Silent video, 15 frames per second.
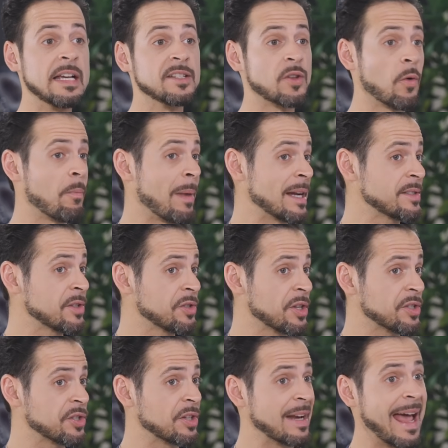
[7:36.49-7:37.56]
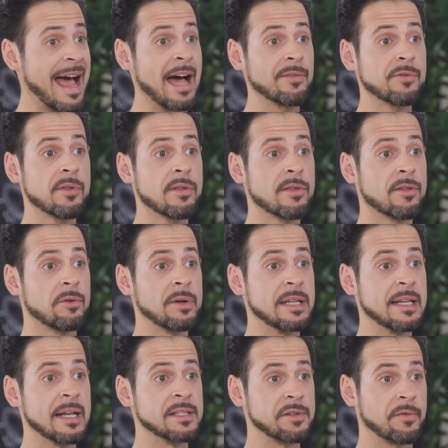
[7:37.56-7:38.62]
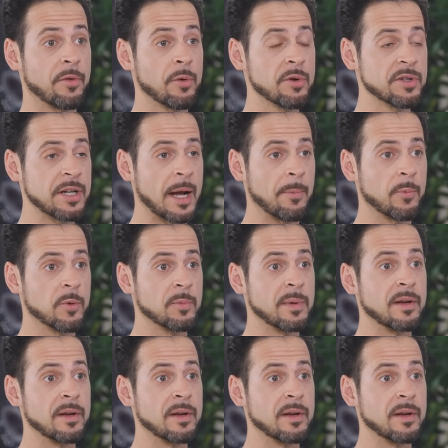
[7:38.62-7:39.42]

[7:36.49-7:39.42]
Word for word: So my suggestion after the 30 days of Photoshop would